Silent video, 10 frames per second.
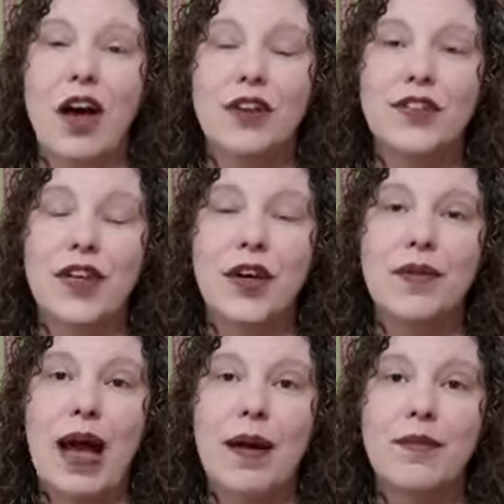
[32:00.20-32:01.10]
also
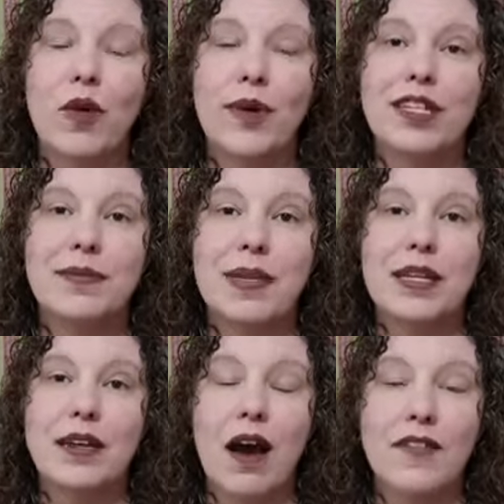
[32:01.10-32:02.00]
I'm going to
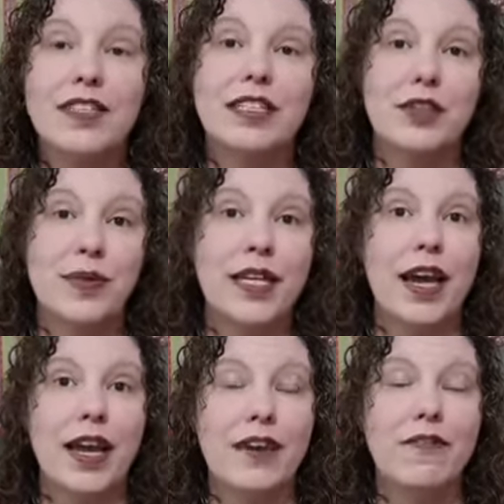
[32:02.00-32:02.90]
be obviously doing
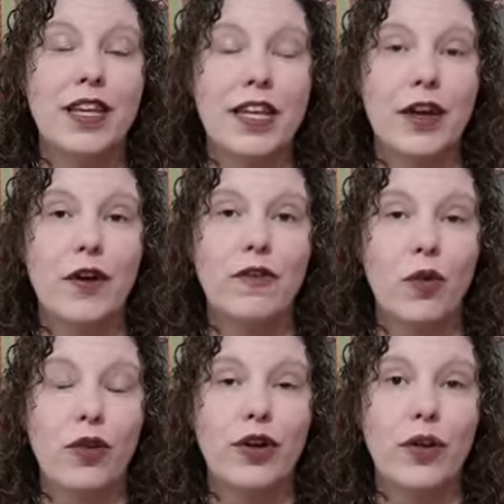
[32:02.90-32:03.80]
a video
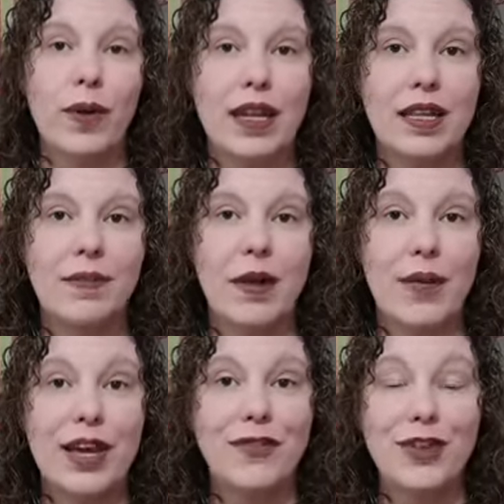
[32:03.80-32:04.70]
for the curriculum that
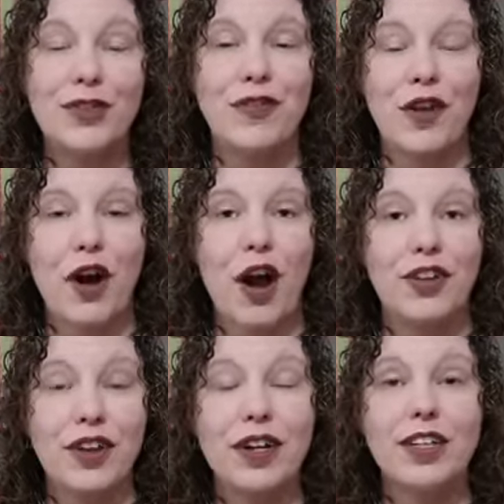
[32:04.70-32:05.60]
we have used for our
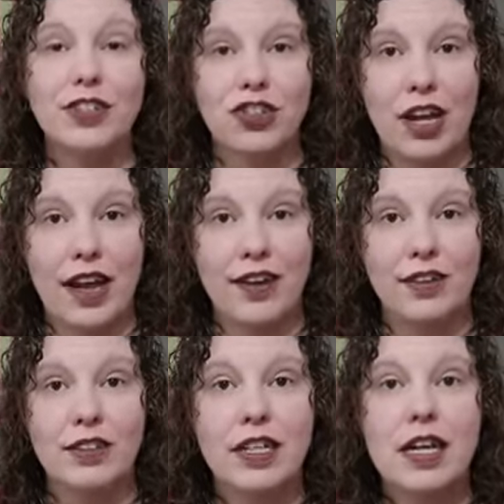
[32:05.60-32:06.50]
youngest
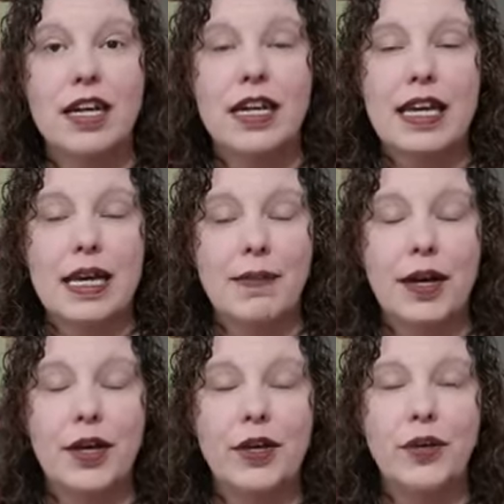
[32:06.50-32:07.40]
child,
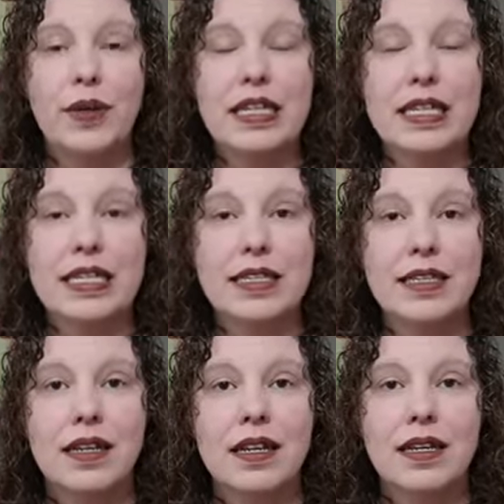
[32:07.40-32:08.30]
Emma, who is